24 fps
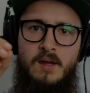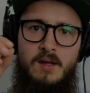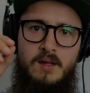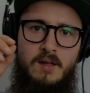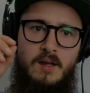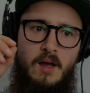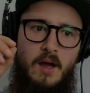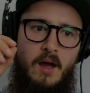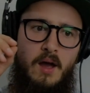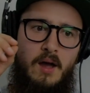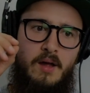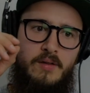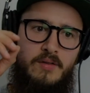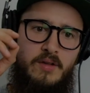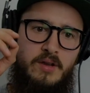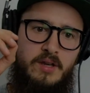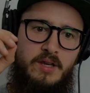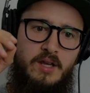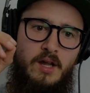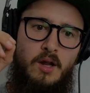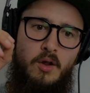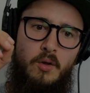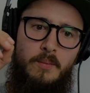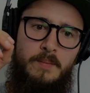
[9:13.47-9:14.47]
the
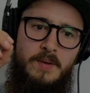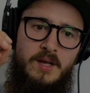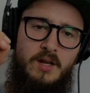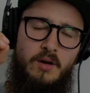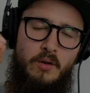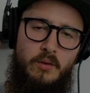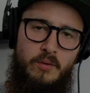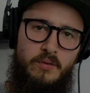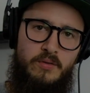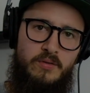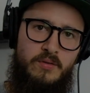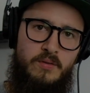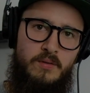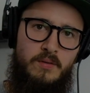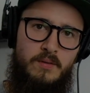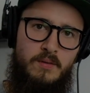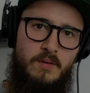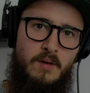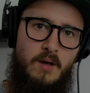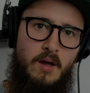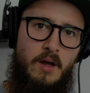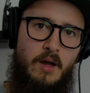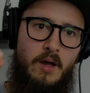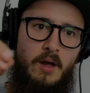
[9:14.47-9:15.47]
yellow beetles,
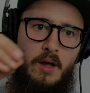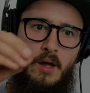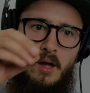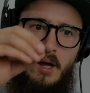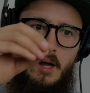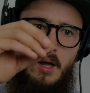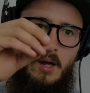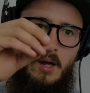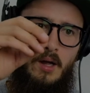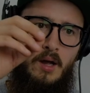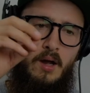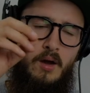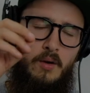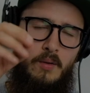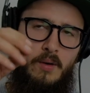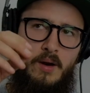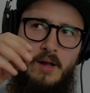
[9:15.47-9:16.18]
or